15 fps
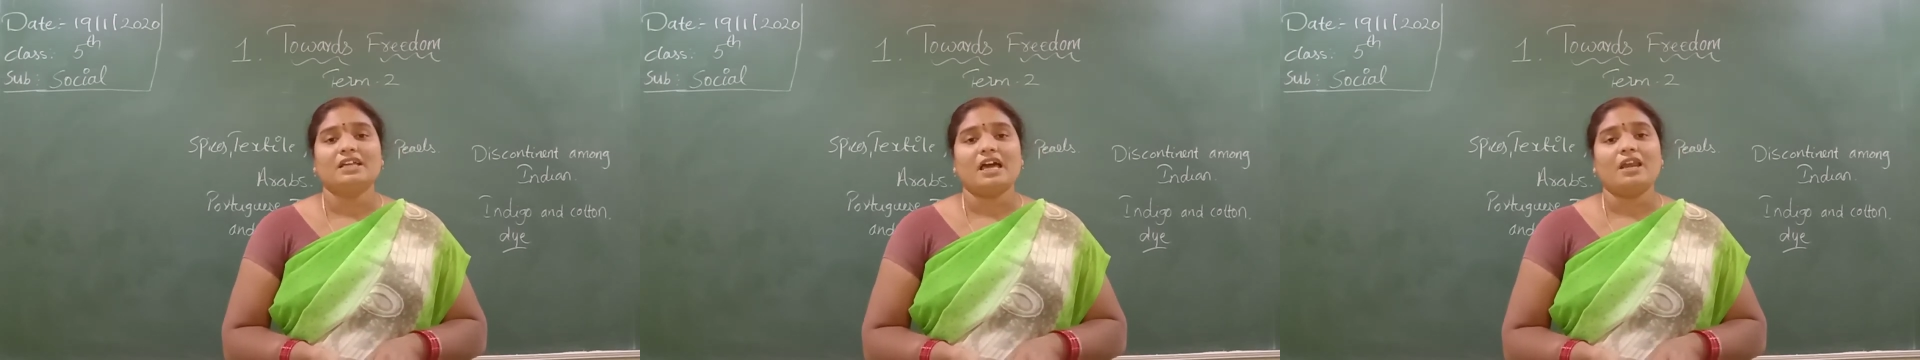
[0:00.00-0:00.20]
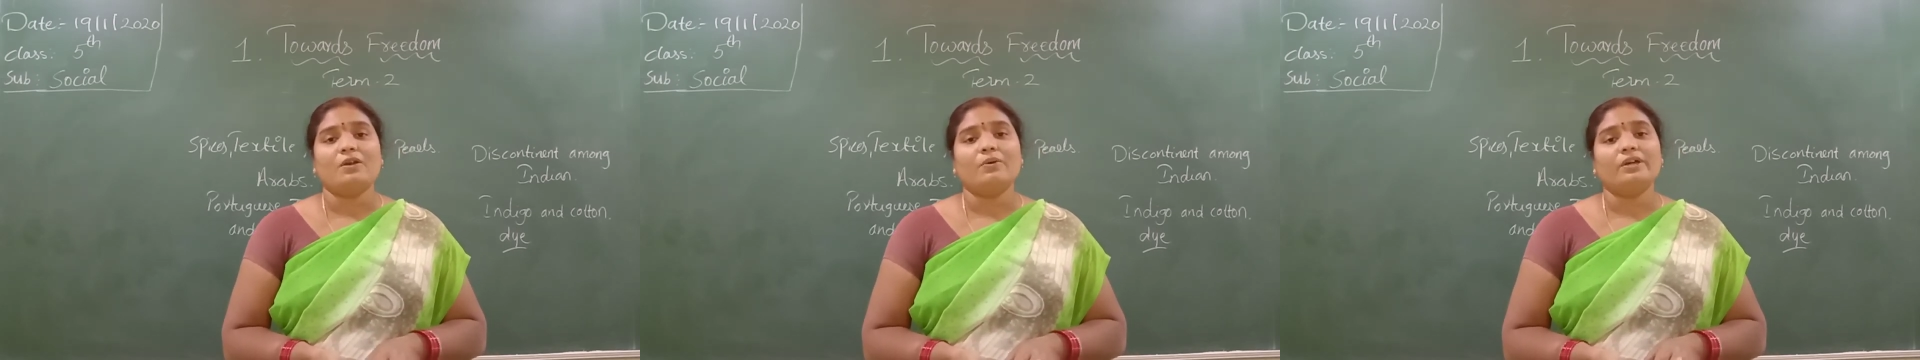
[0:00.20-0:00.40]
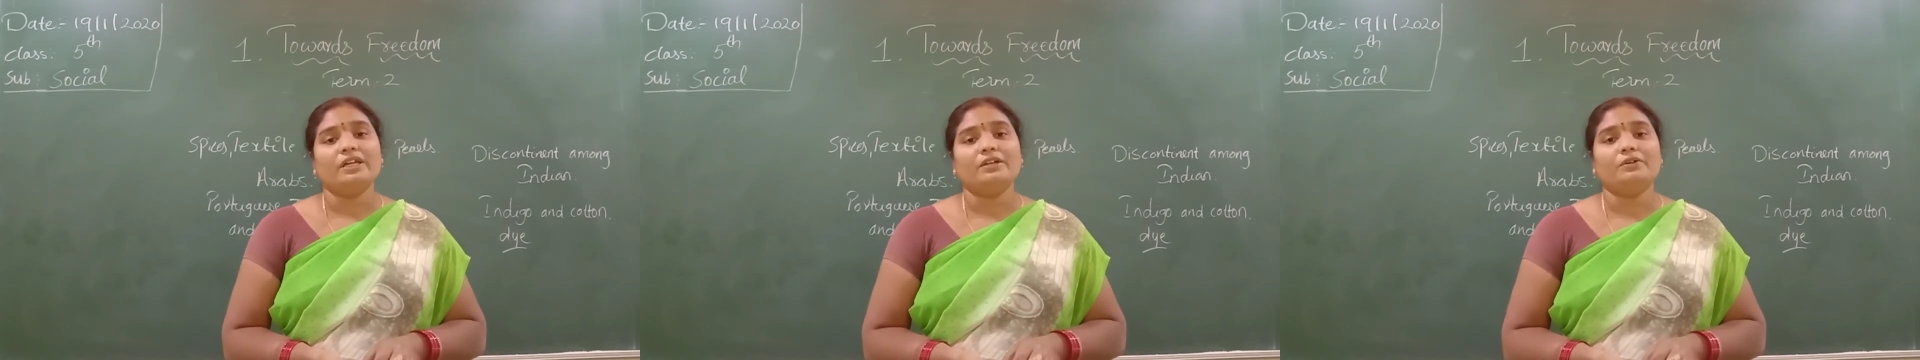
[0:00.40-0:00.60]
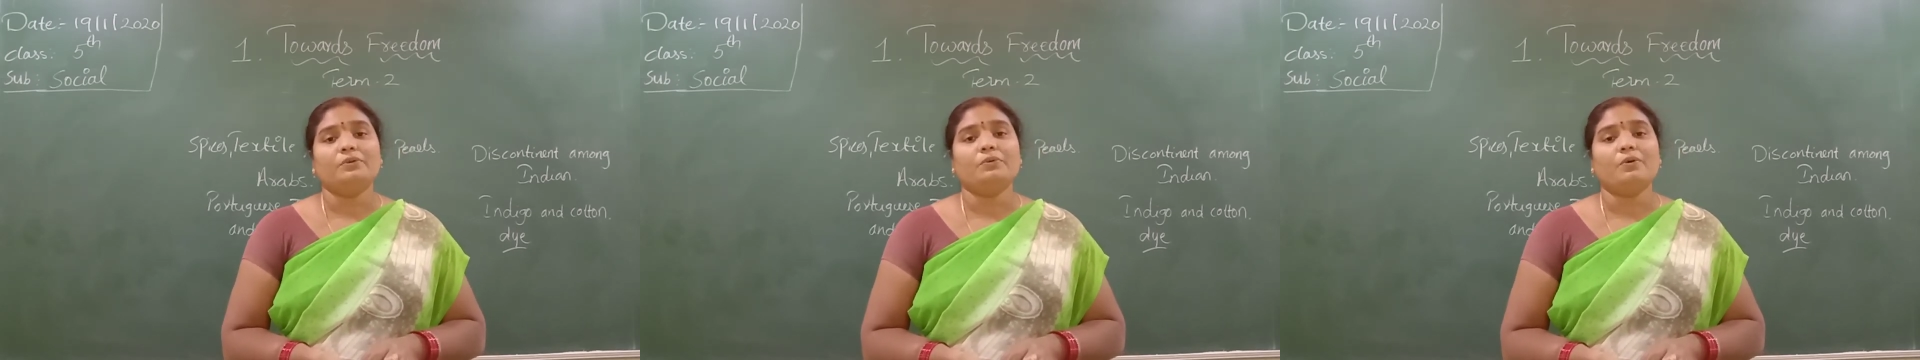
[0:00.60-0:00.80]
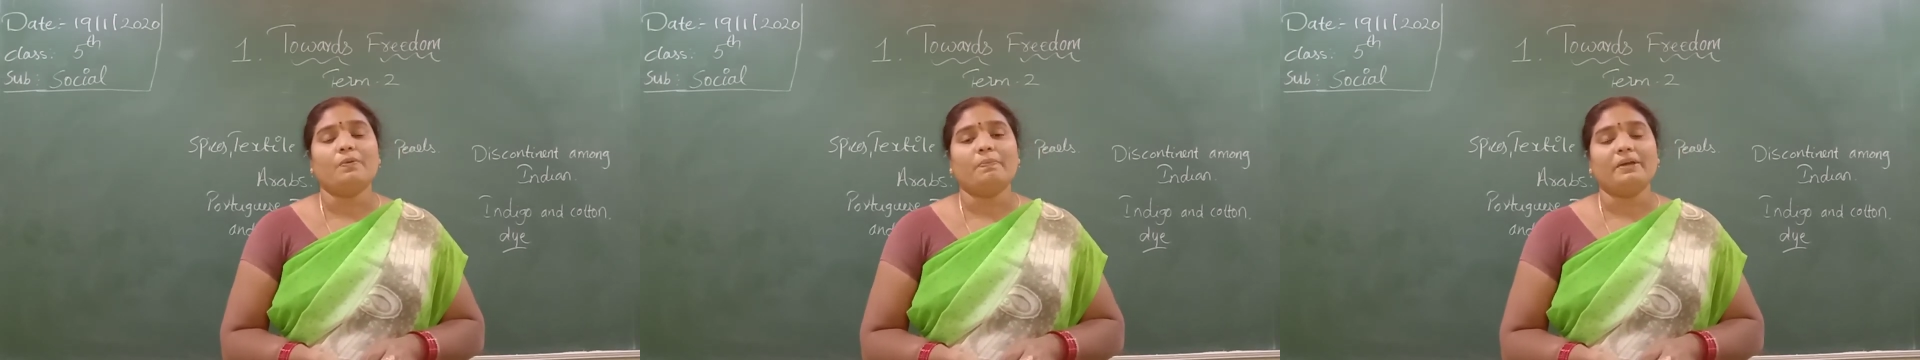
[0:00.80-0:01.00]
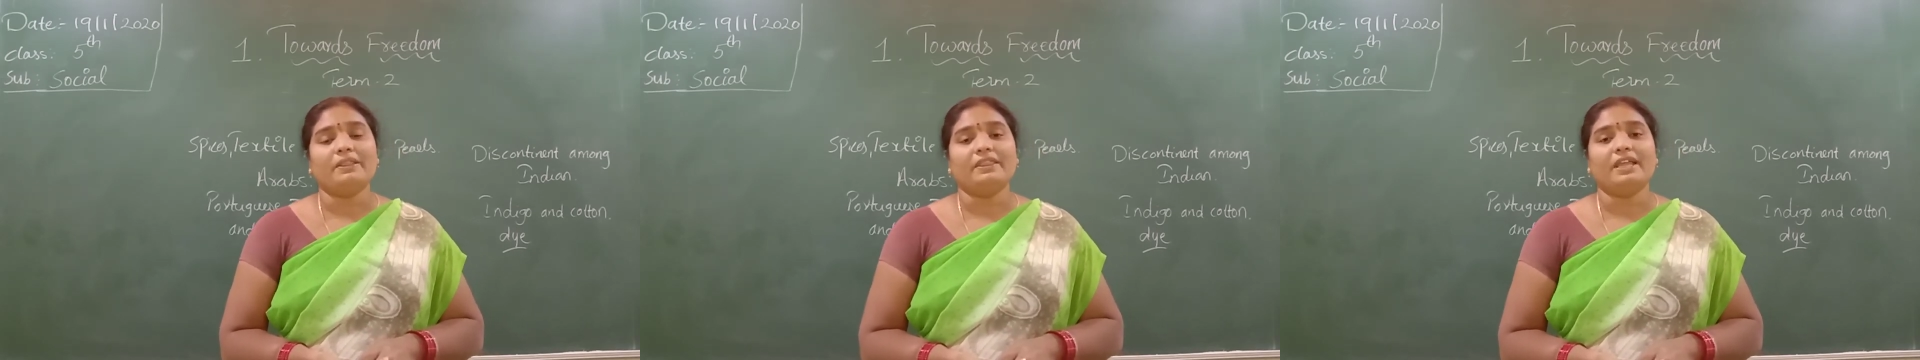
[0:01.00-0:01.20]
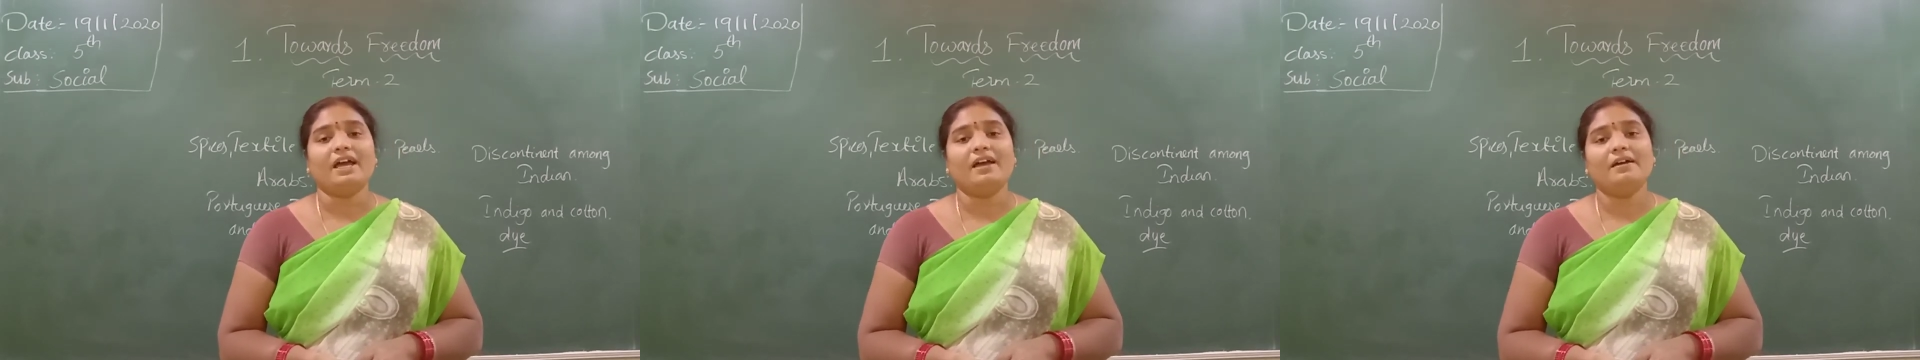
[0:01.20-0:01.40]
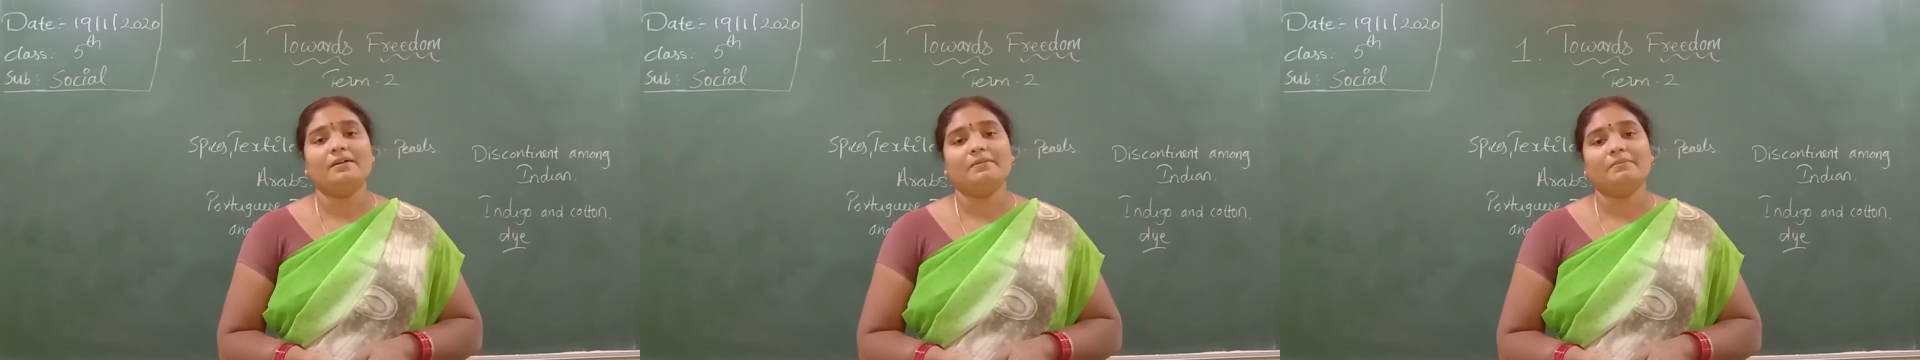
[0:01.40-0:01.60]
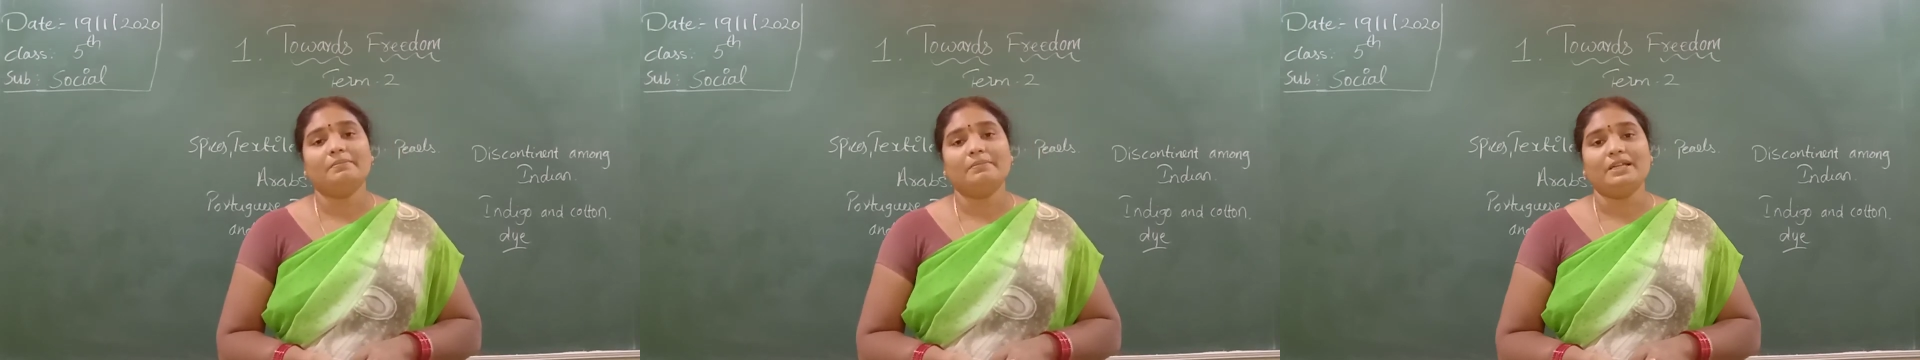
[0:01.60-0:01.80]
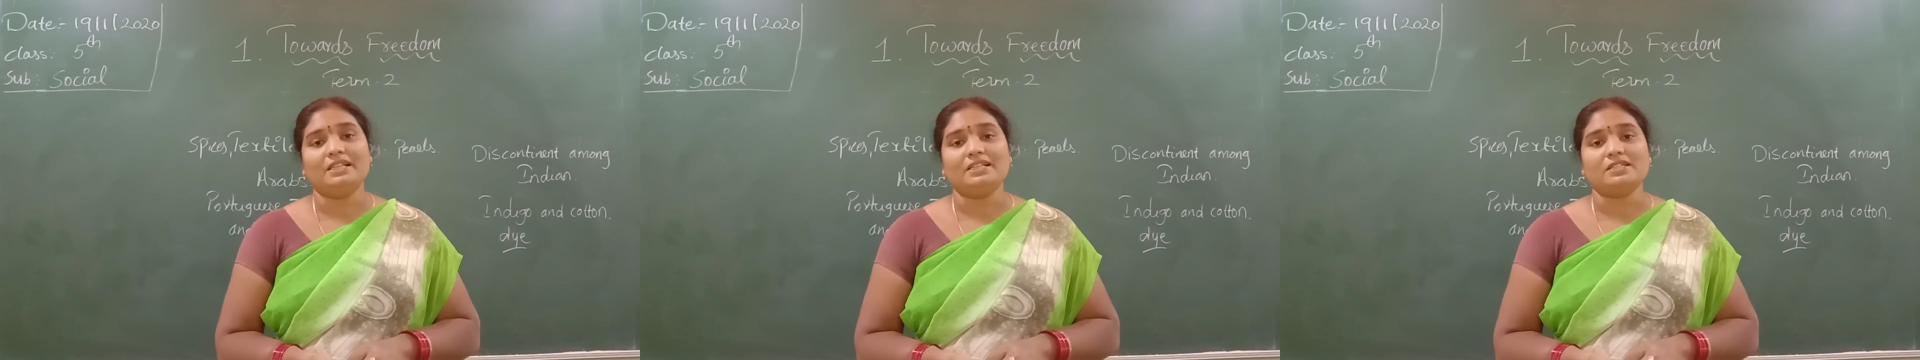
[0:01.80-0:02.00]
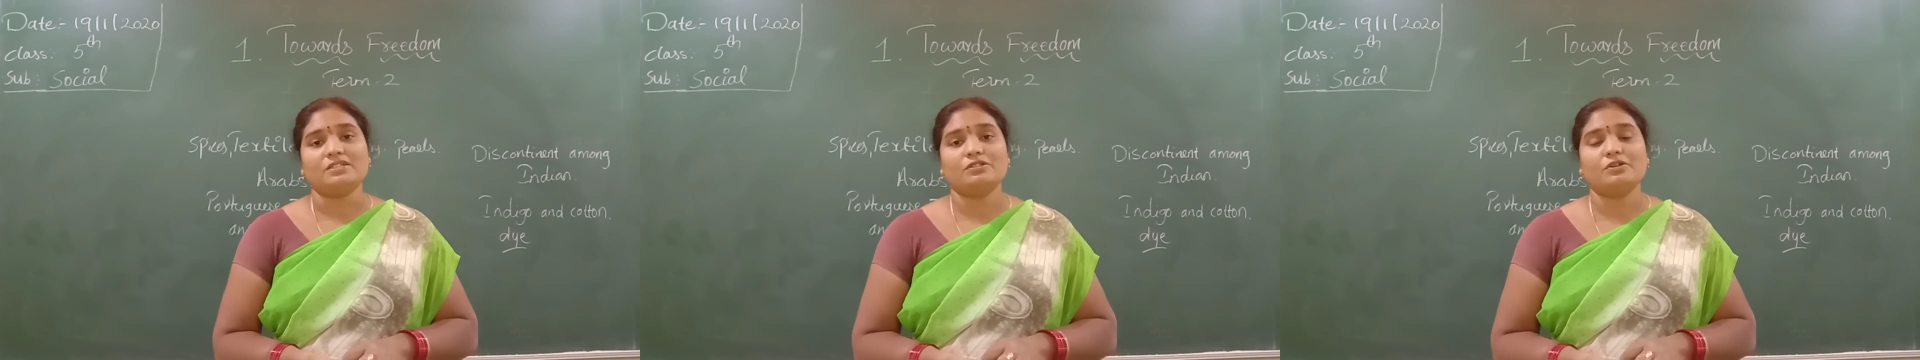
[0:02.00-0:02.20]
allowing to open the mills.